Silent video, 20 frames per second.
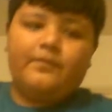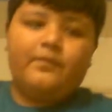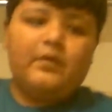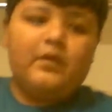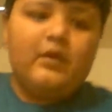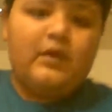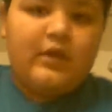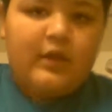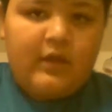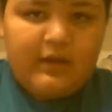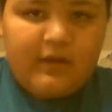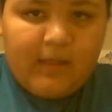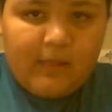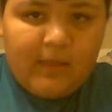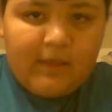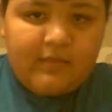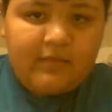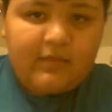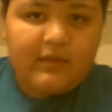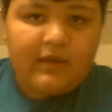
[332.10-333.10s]
Now let's
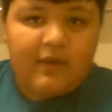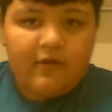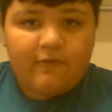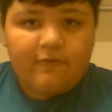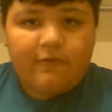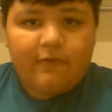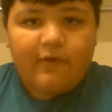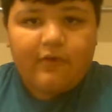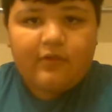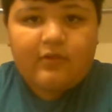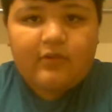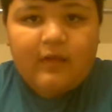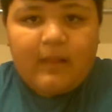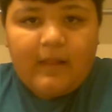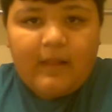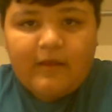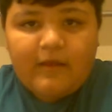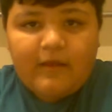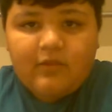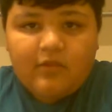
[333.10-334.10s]
say your first class
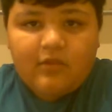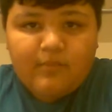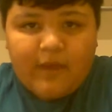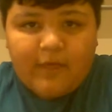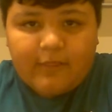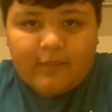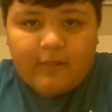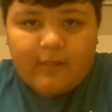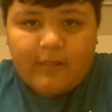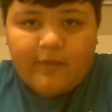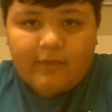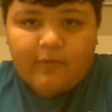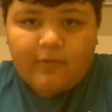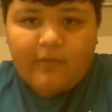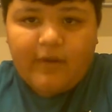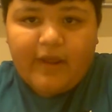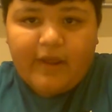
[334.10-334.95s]
is math class, alright?